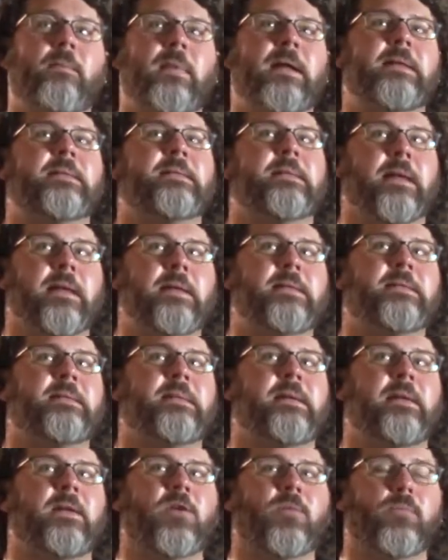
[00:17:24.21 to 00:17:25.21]
it's nice
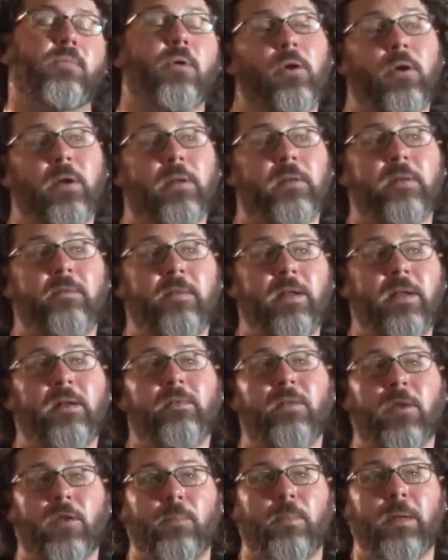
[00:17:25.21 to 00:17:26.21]
to hear productivity
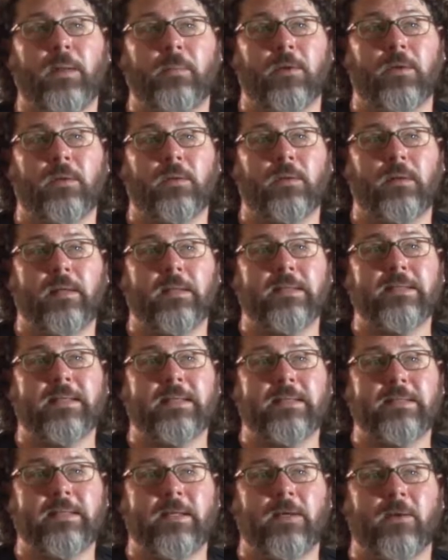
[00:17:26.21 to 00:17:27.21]
of other people. It's
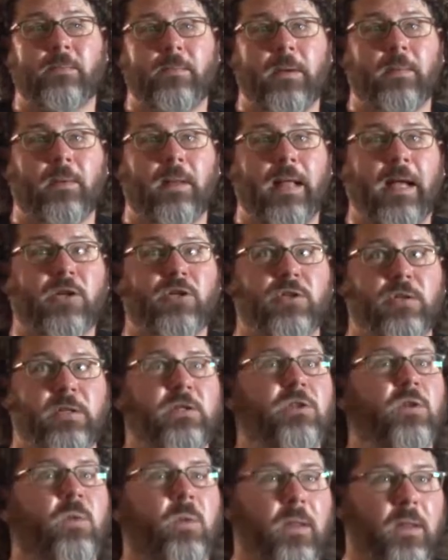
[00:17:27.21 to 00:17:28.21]
nice to hear people actually
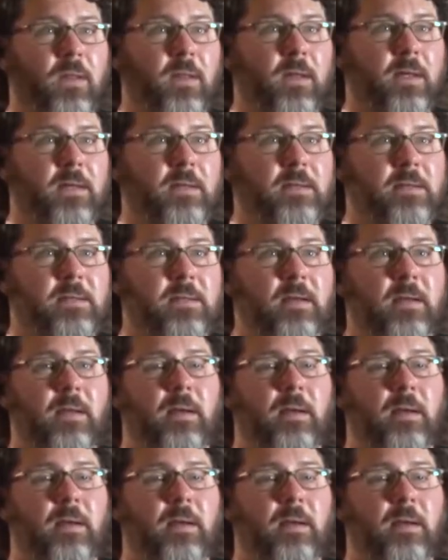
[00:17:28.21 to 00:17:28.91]
doing things.